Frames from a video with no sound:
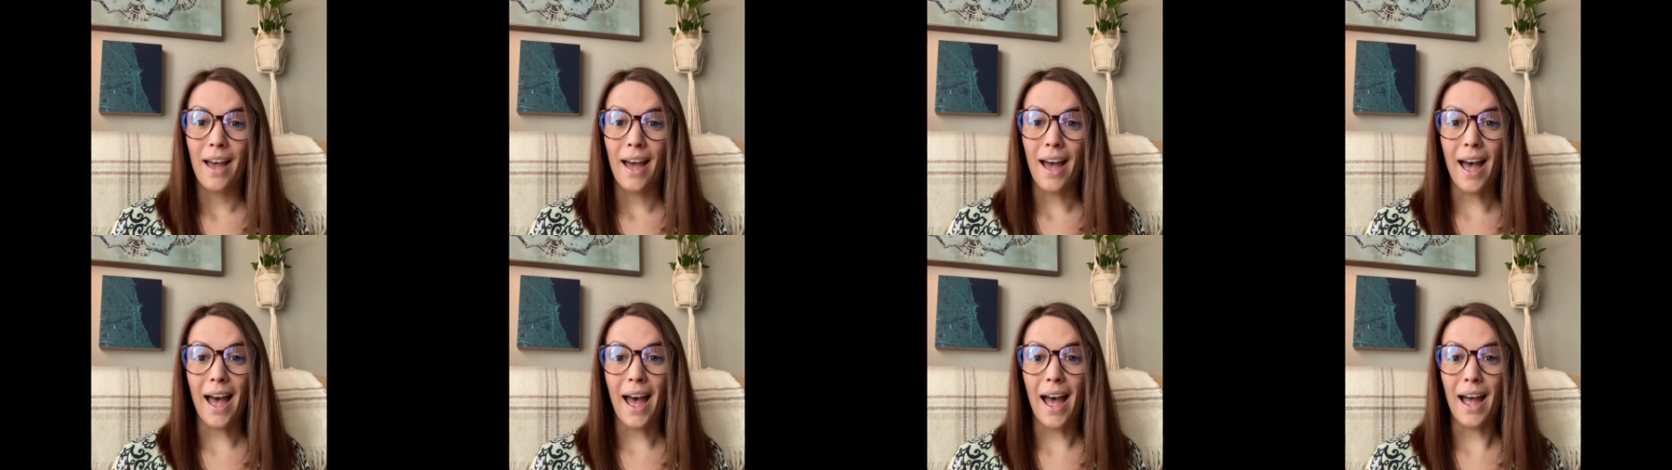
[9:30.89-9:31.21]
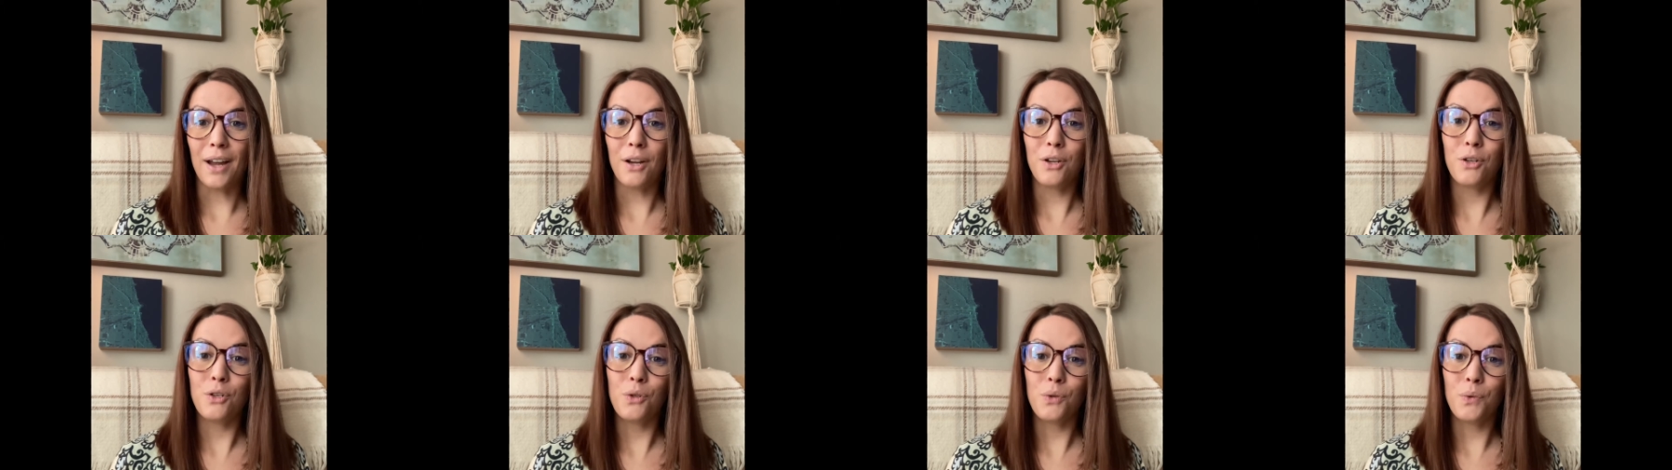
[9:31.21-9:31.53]

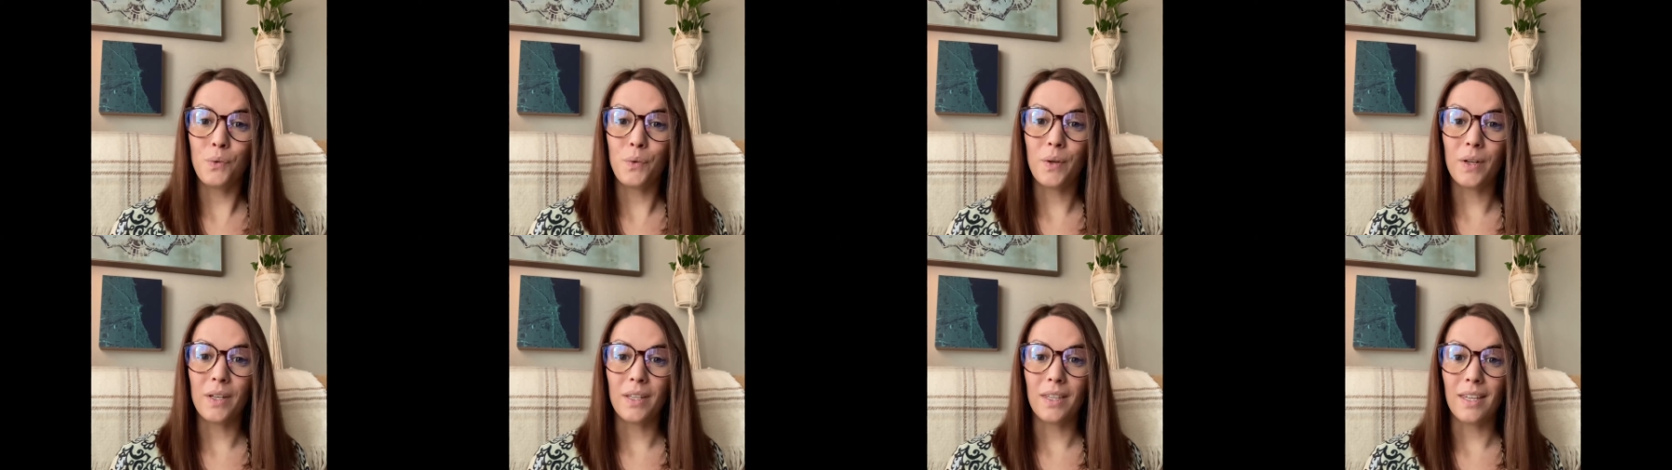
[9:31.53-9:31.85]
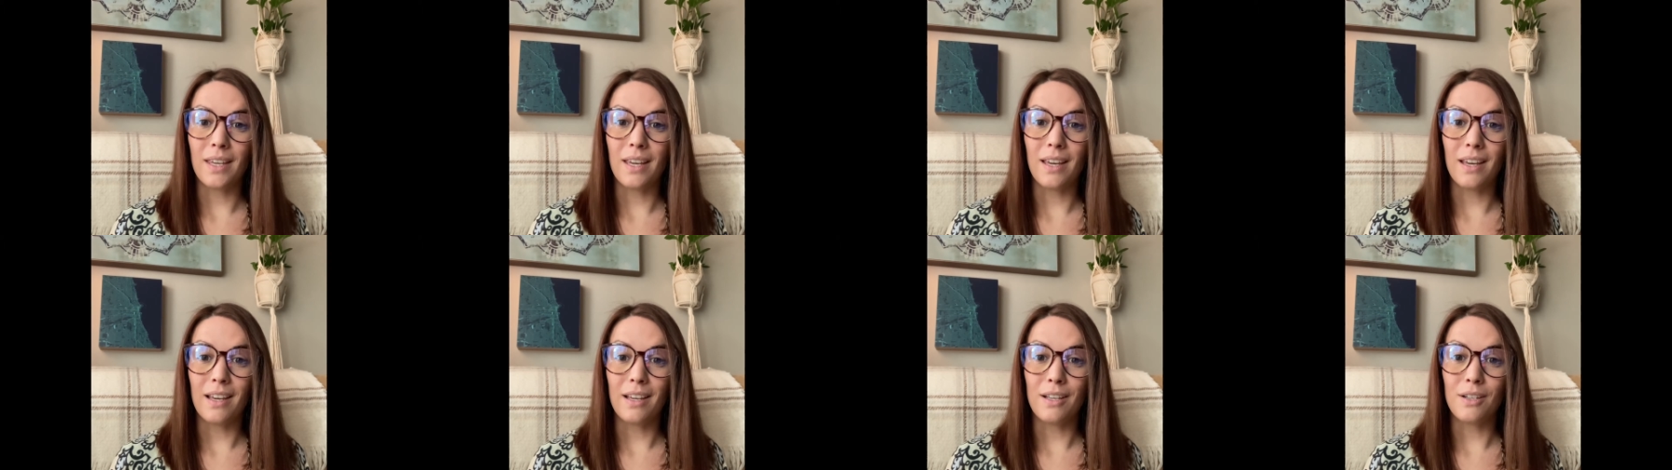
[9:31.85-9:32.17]

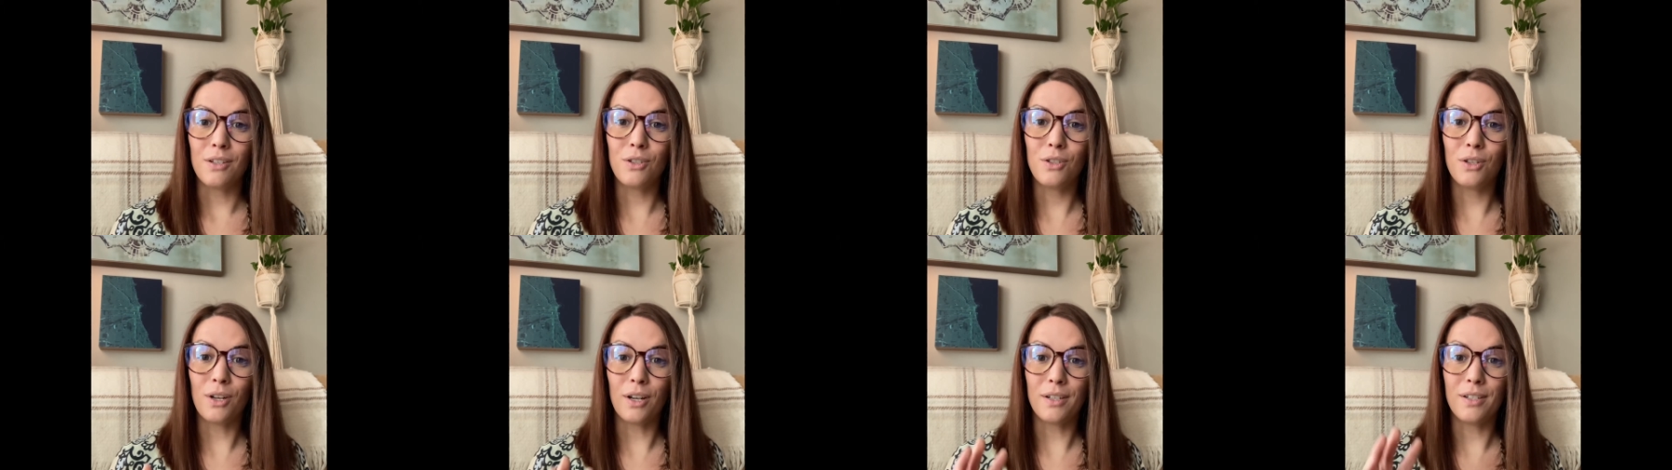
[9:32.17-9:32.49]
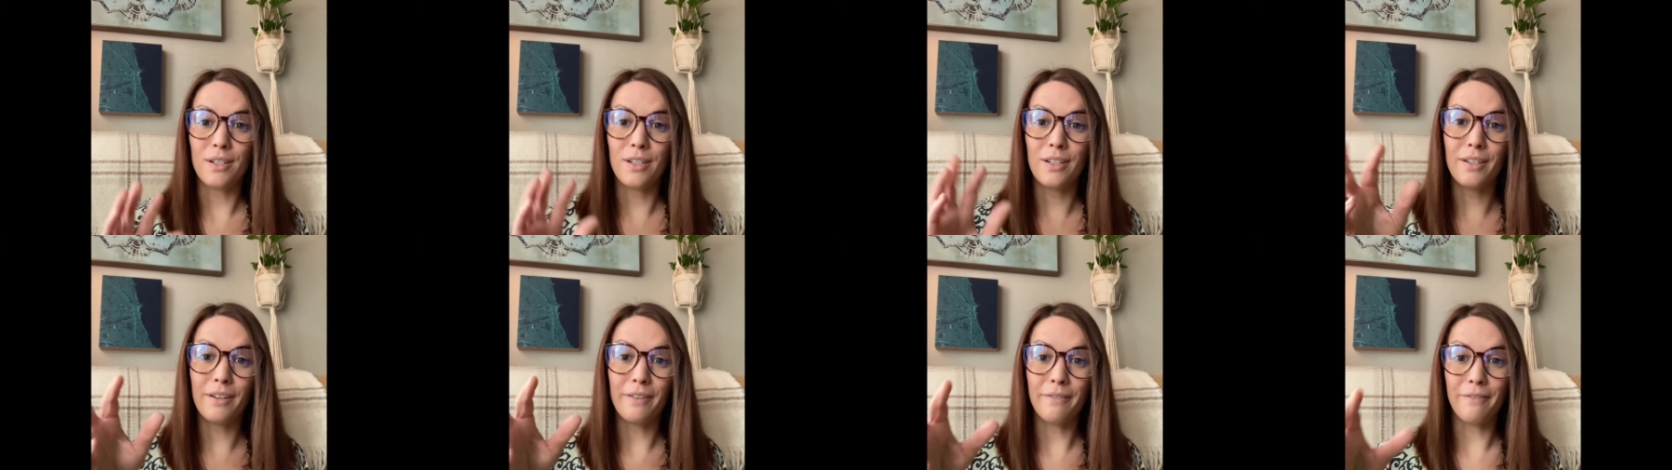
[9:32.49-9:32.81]
actually start
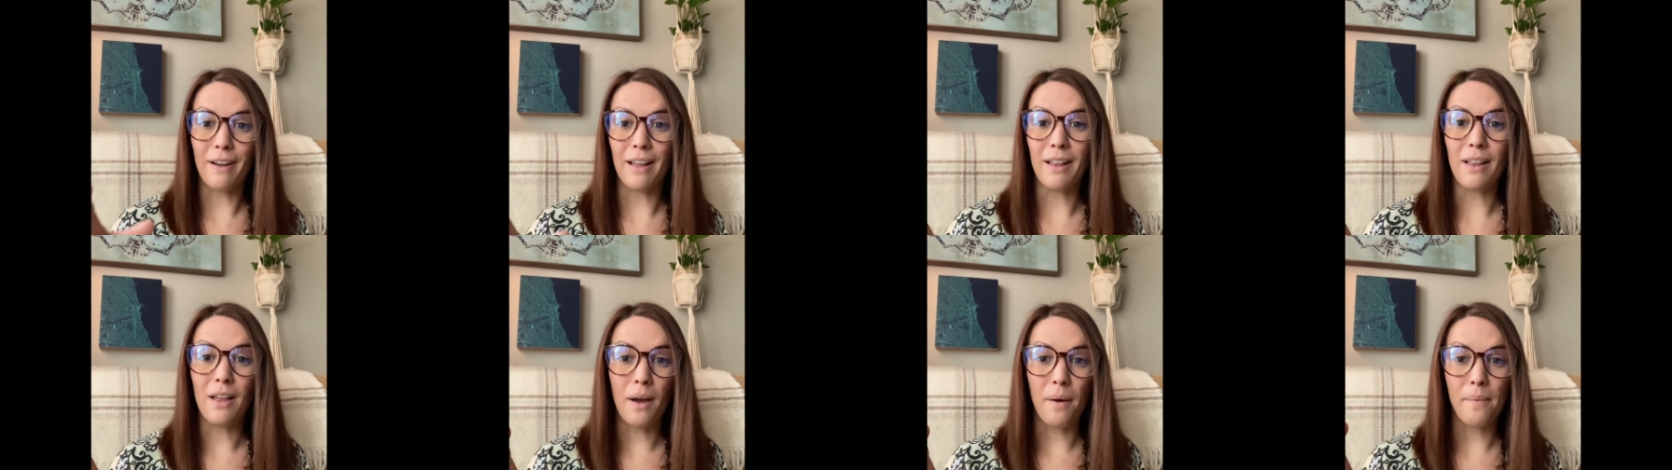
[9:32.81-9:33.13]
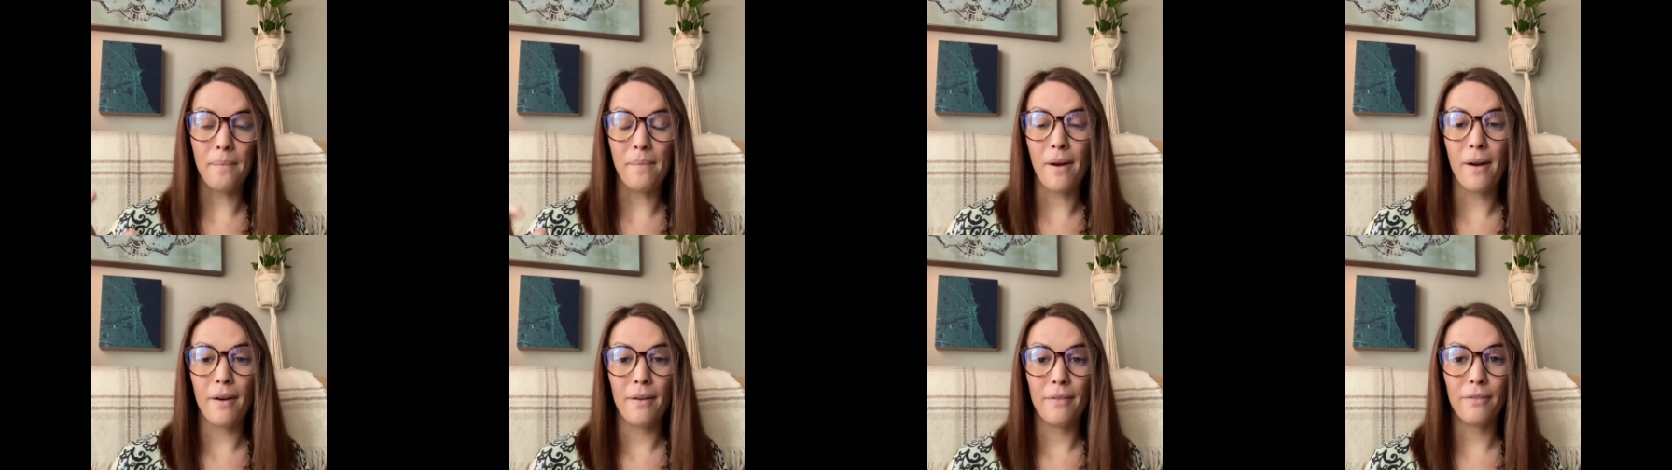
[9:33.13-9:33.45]
to
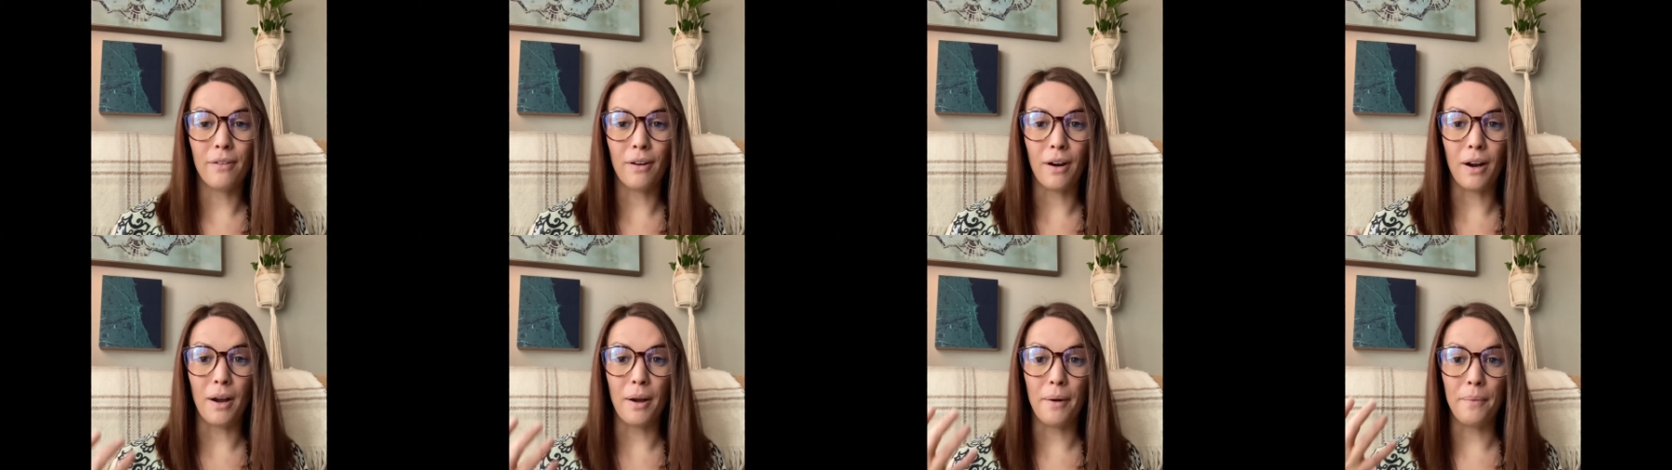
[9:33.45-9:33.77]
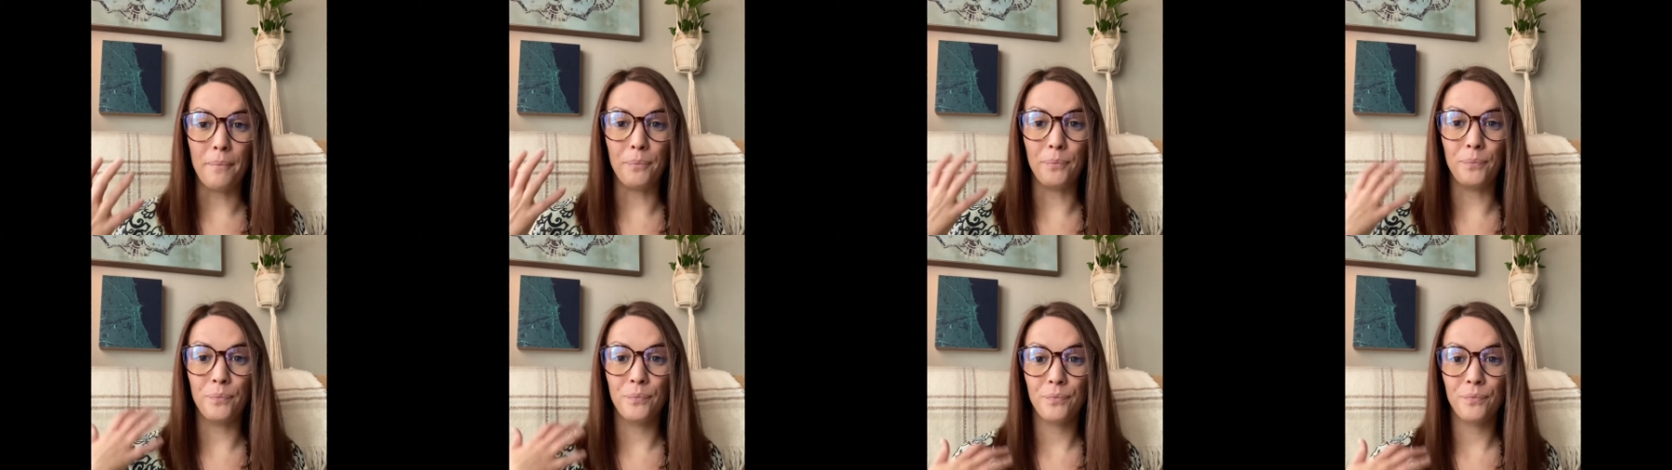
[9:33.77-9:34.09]
develop from